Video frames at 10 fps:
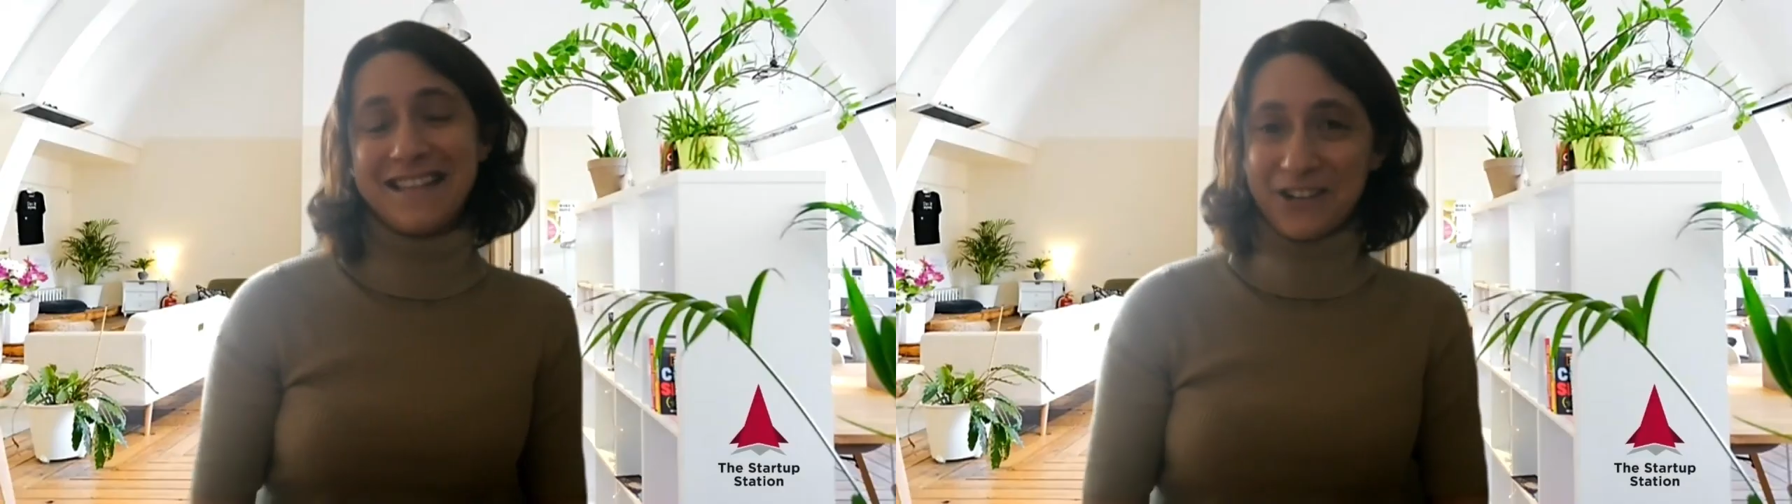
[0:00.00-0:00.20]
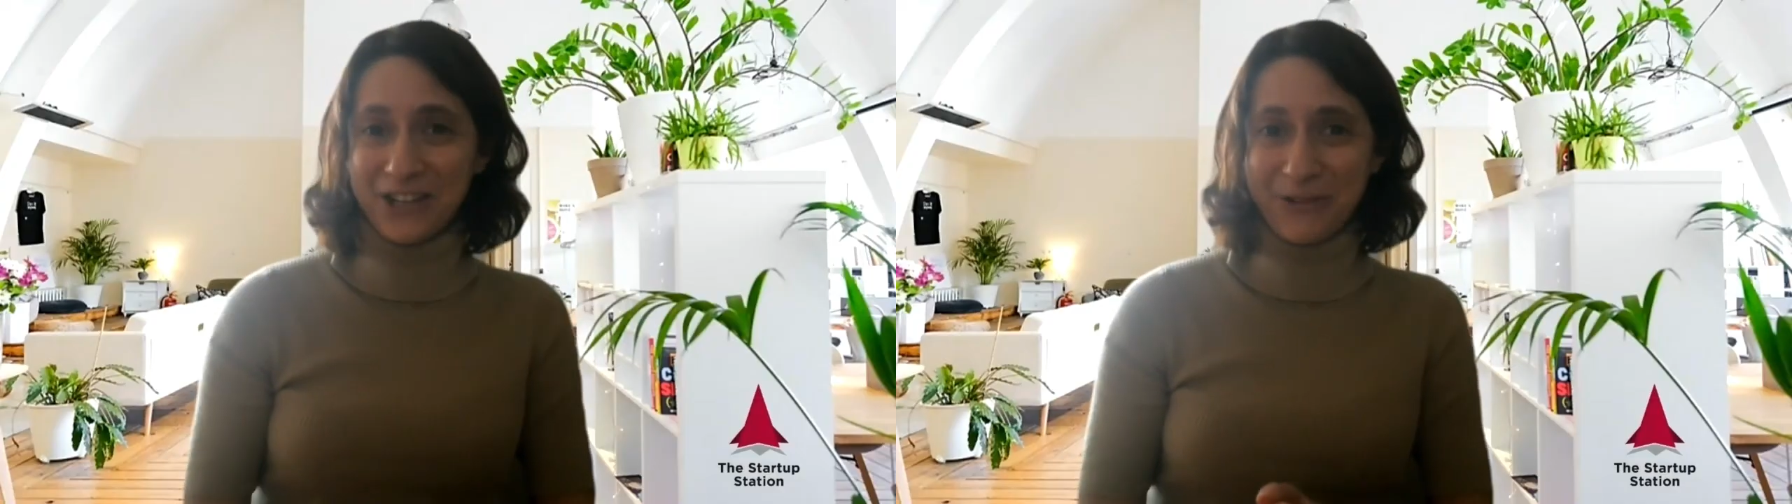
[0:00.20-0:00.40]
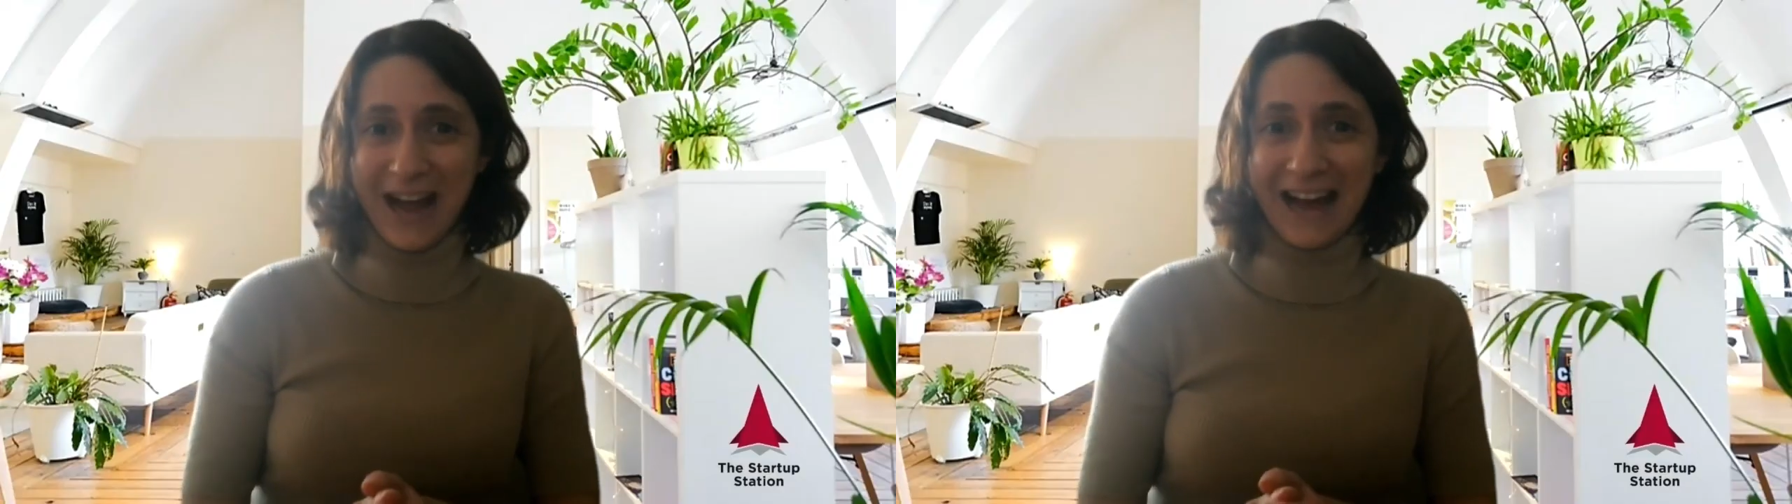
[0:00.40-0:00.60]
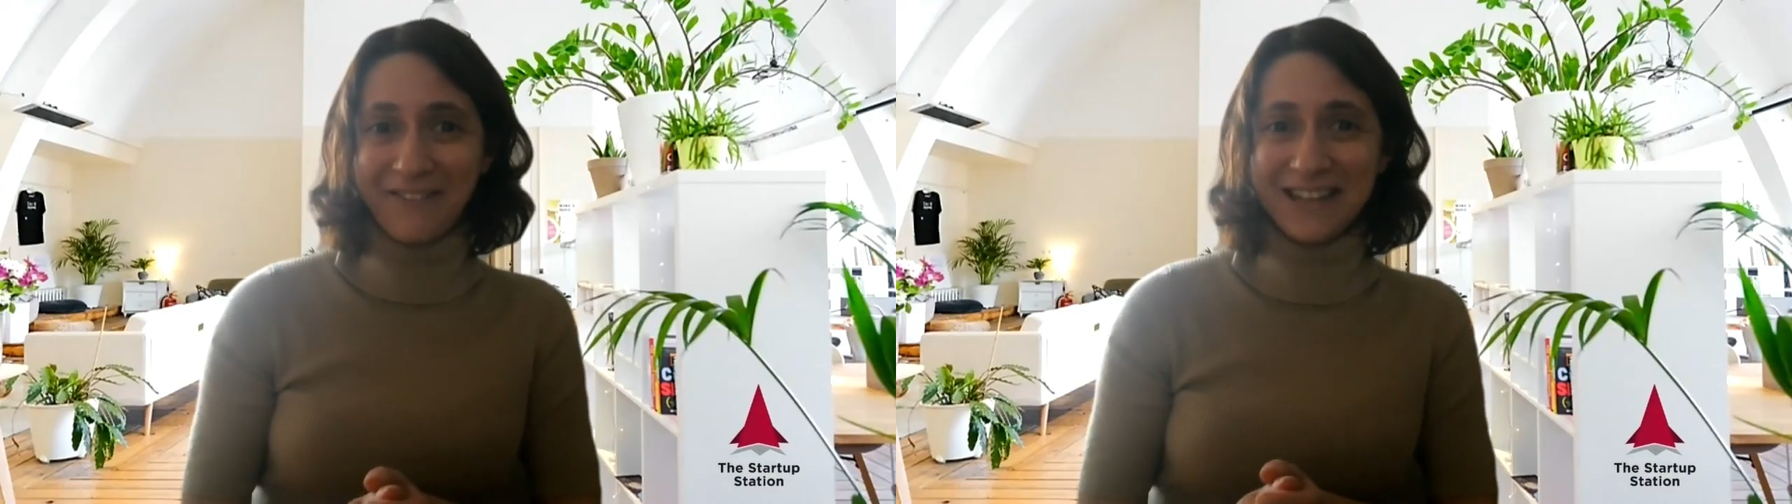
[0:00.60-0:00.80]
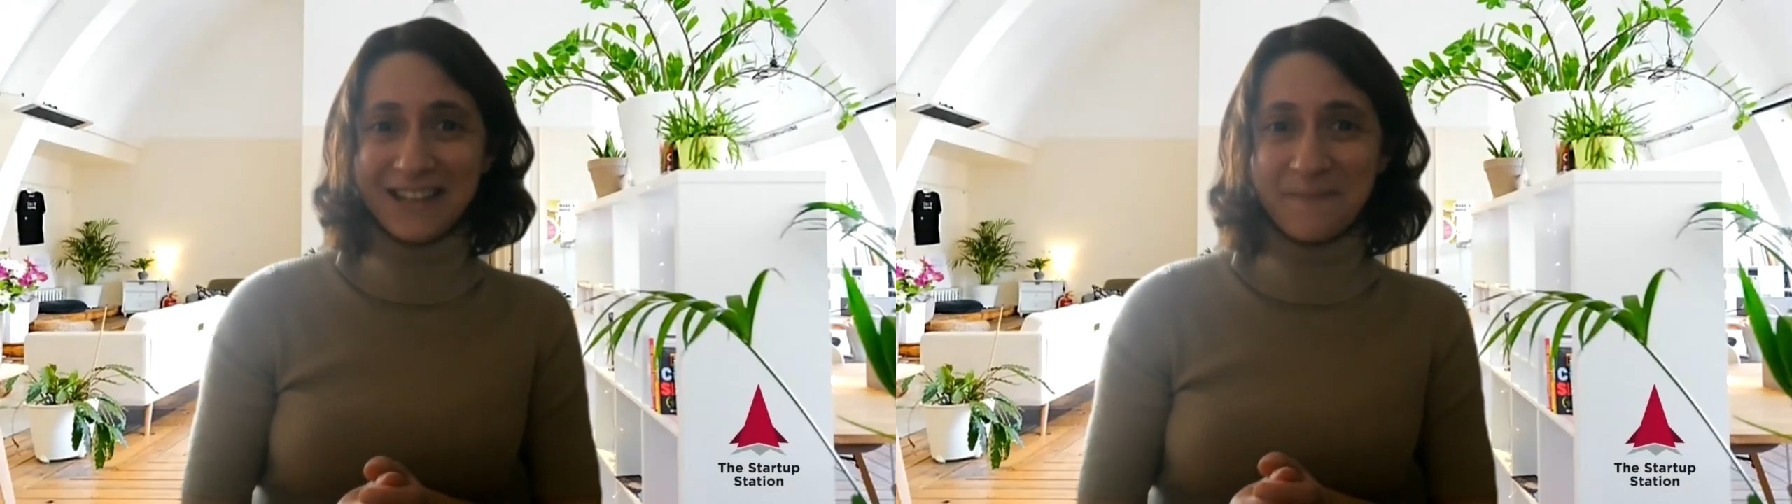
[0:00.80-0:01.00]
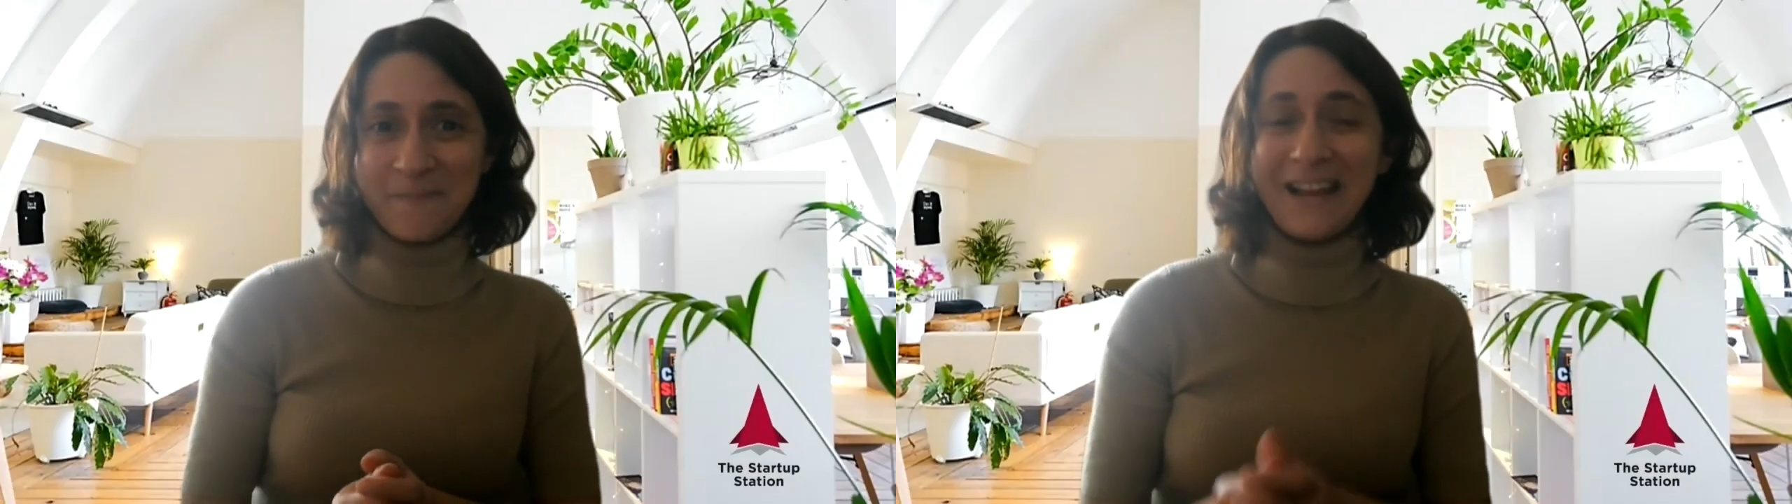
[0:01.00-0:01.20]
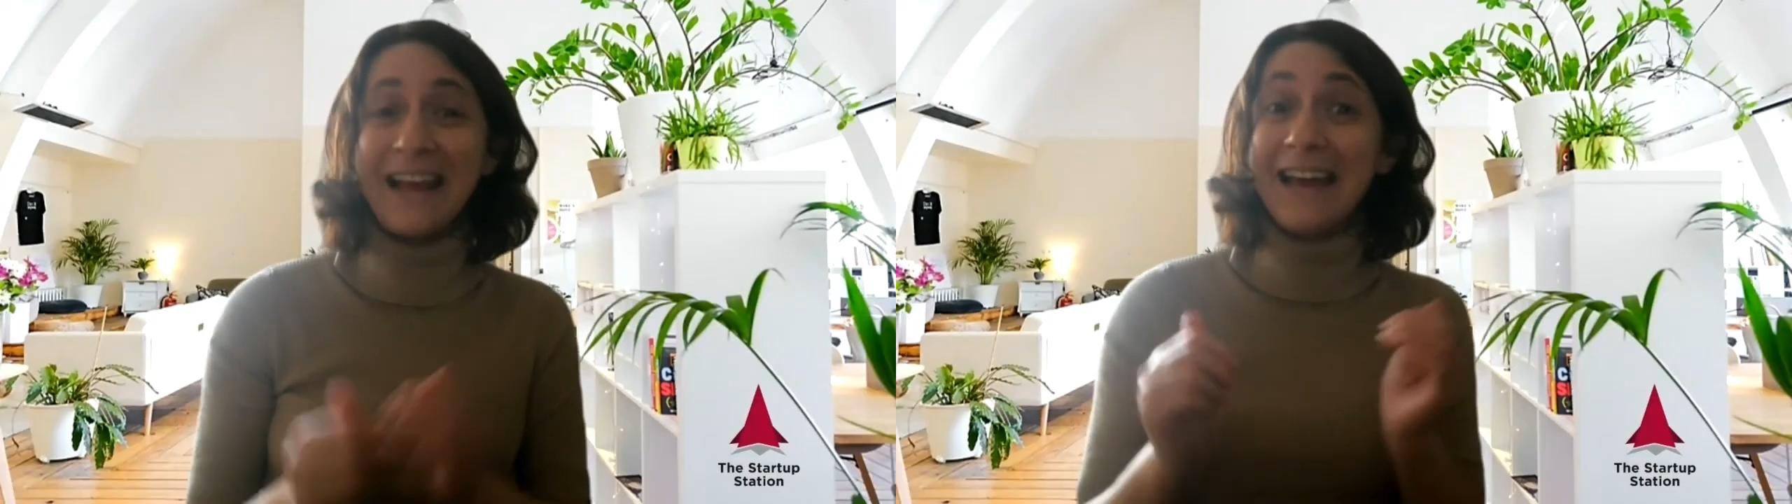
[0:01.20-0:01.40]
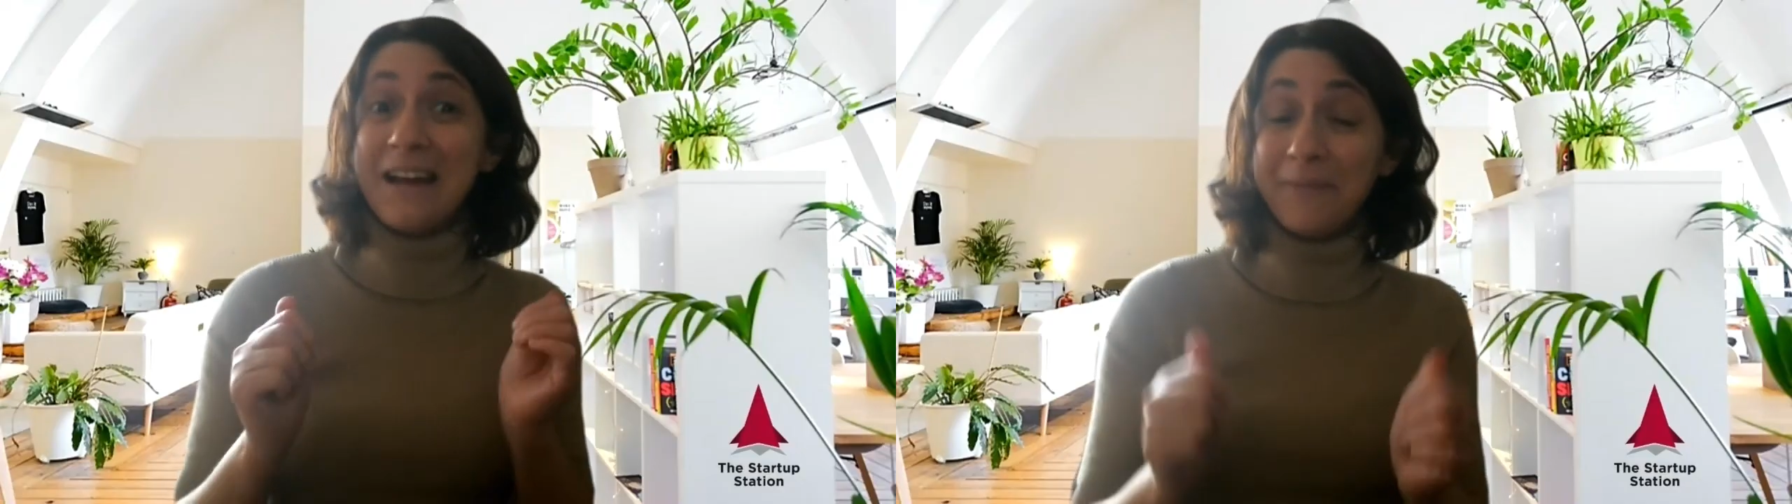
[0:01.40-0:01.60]
there you have it.
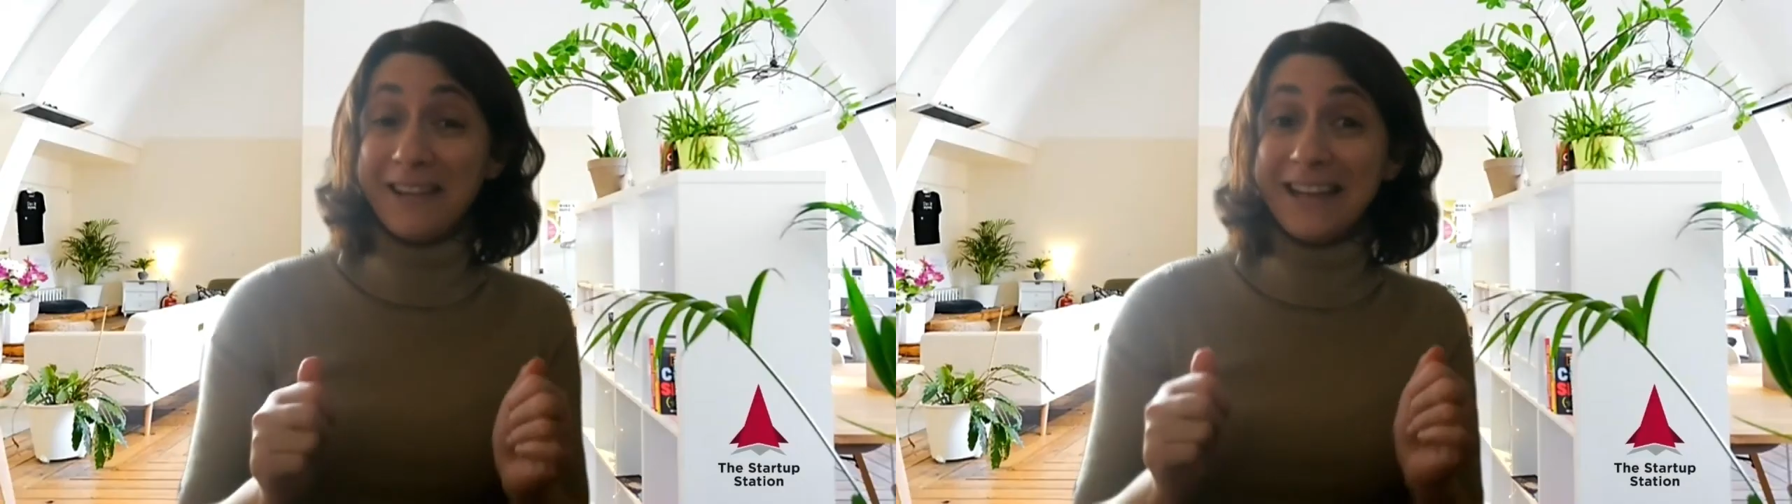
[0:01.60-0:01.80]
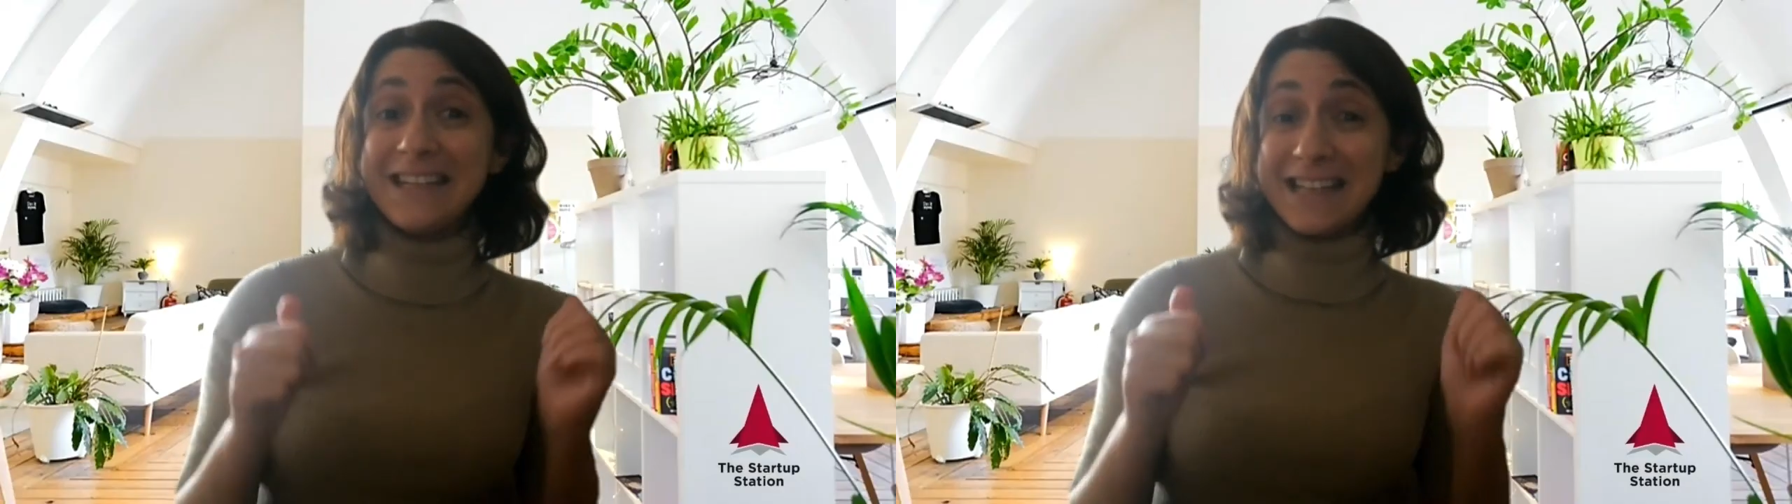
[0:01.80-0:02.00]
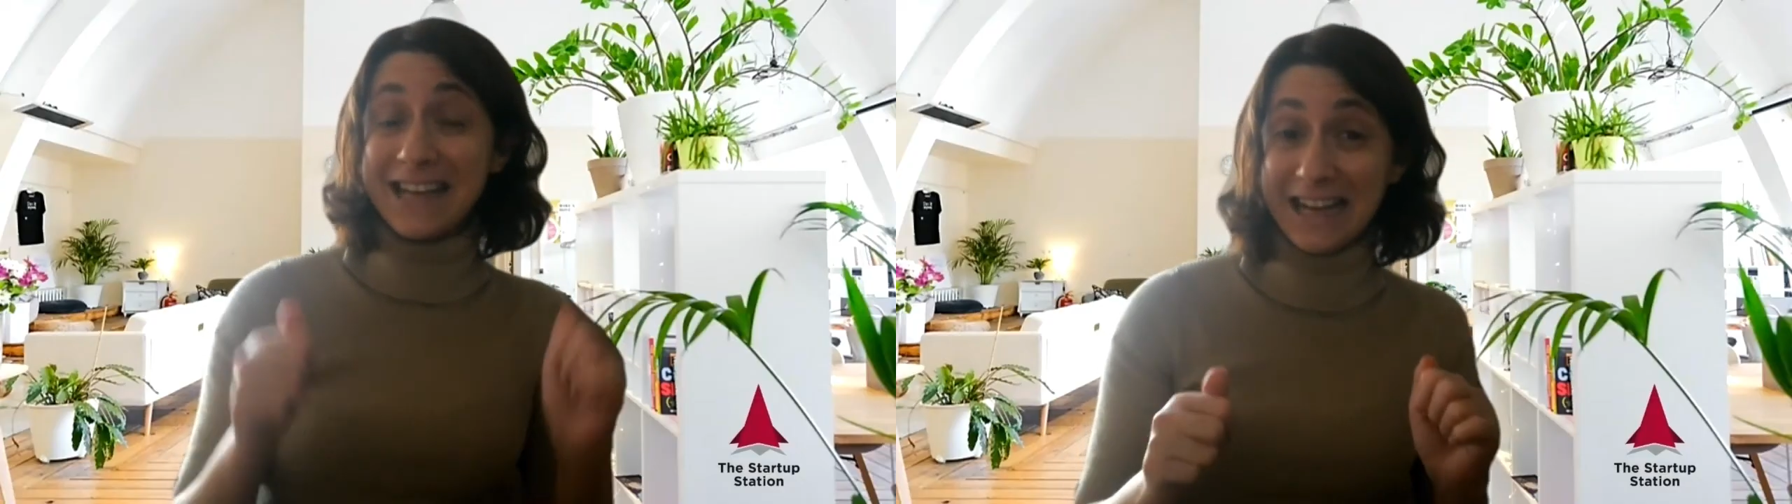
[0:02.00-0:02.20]
Please